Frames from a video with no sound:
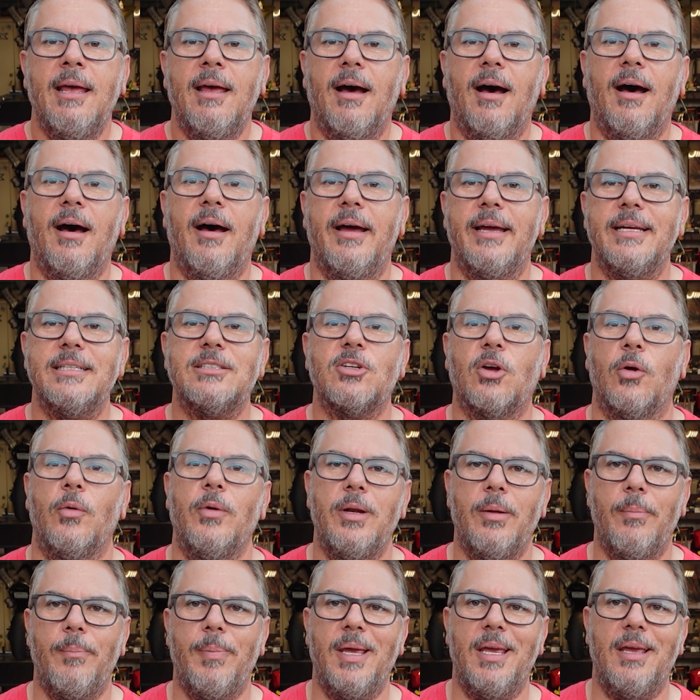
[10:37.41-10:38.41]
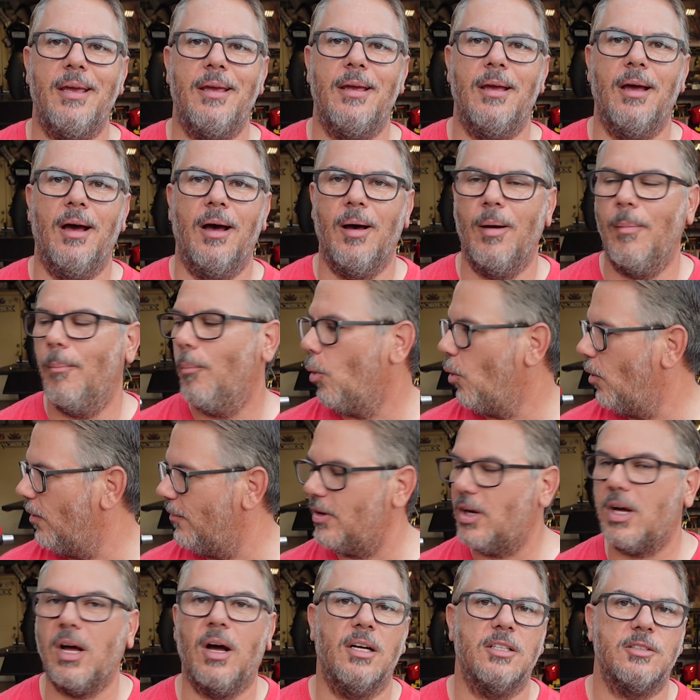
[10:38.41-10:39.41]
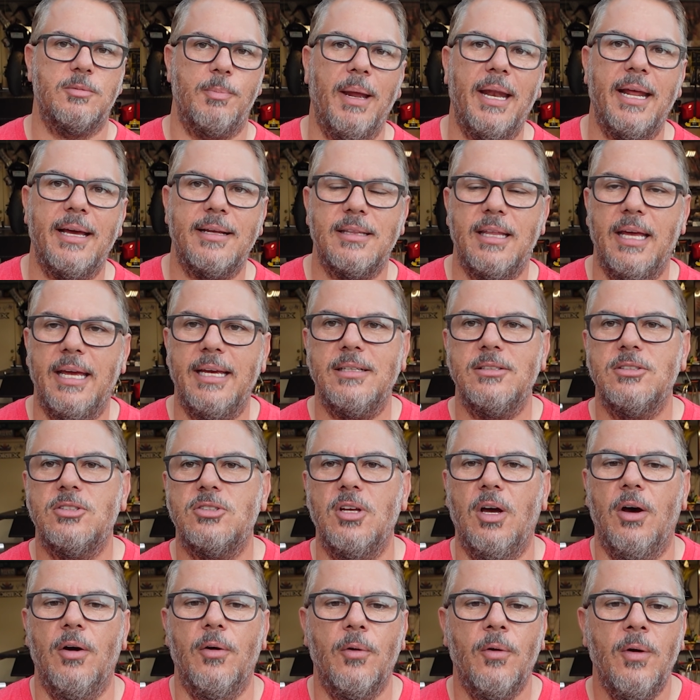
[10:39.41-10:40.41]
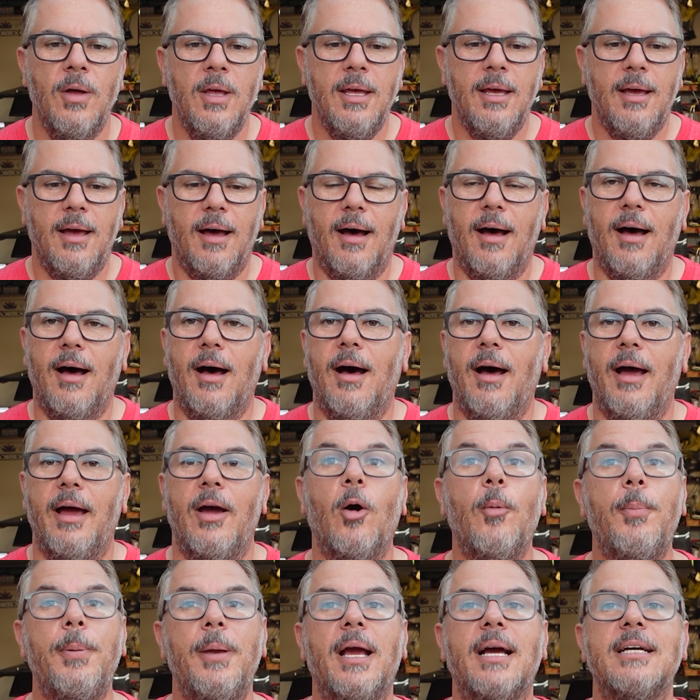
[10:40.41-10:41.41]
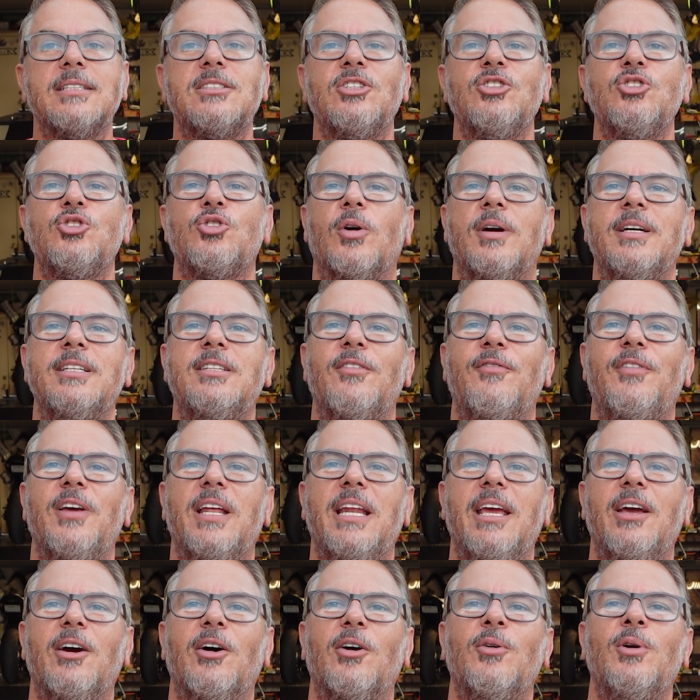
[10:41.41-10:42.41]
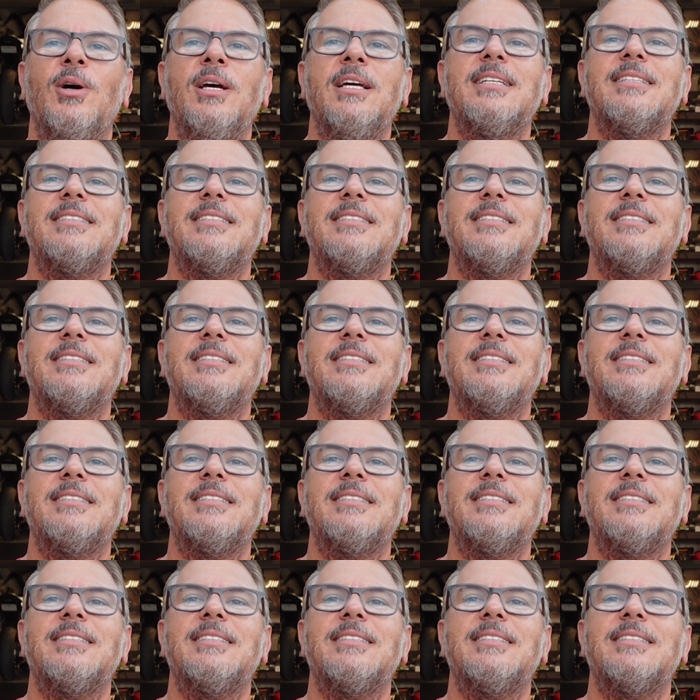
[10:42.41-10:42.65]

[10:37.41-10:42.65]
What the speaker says: It's going to be more of a cosmetic thing. So I hope you guys enjoyed the video.